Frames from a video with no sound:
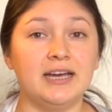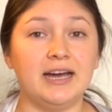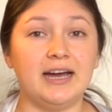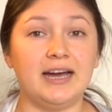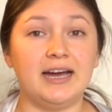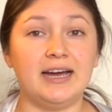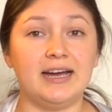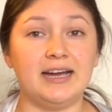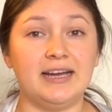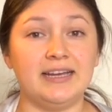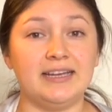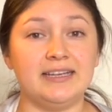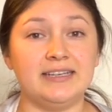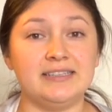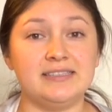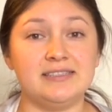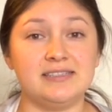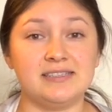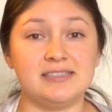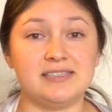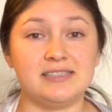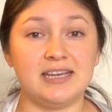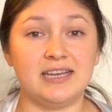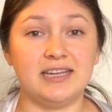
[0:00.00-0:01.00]
I
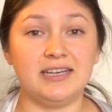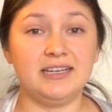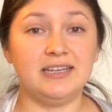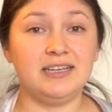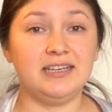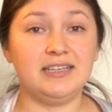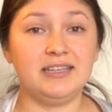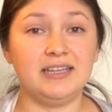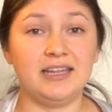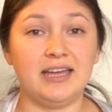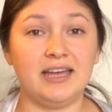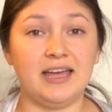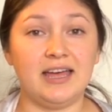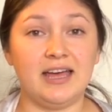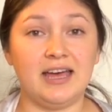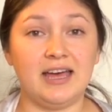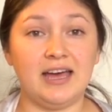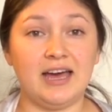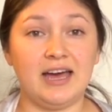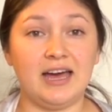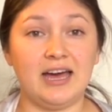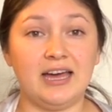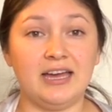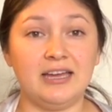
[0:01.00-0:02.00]
decided that
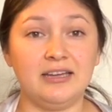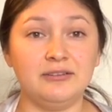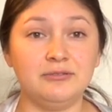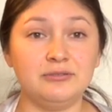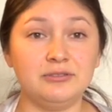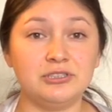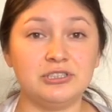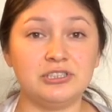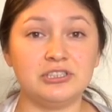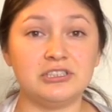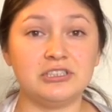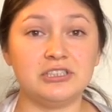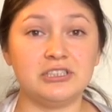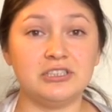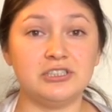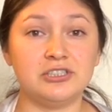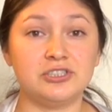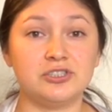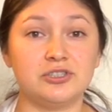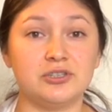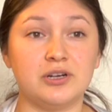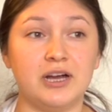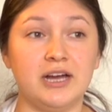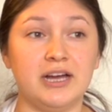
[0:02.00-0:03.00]
I was just gonna
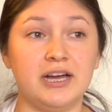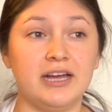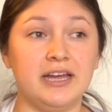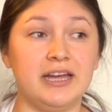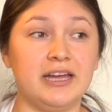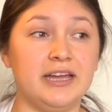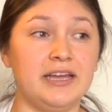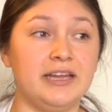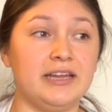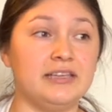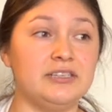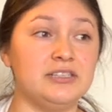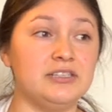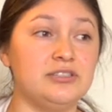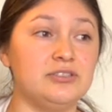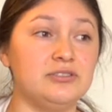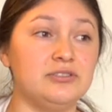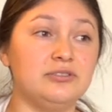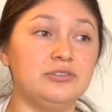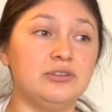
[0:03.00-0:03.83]
try to do